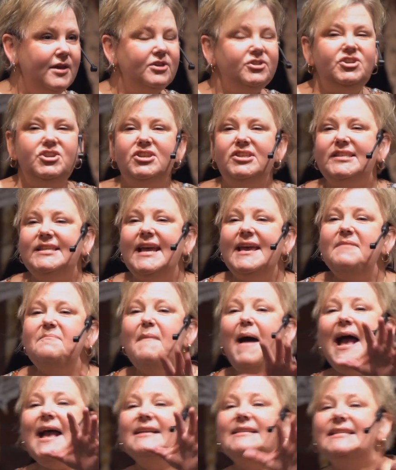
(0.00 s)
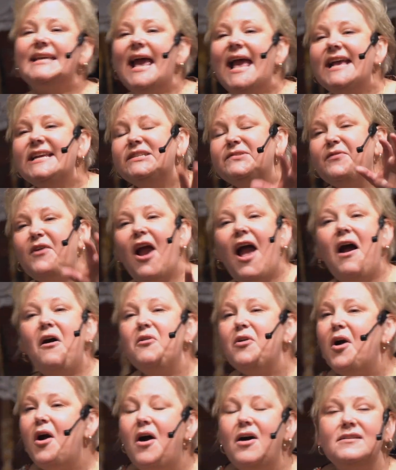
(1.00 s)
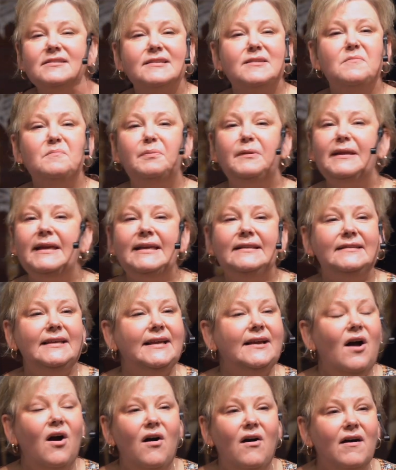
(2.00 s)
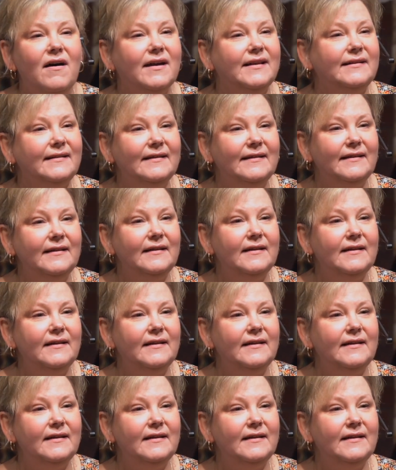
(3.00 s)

She said, My taste for alcohol is completely gone.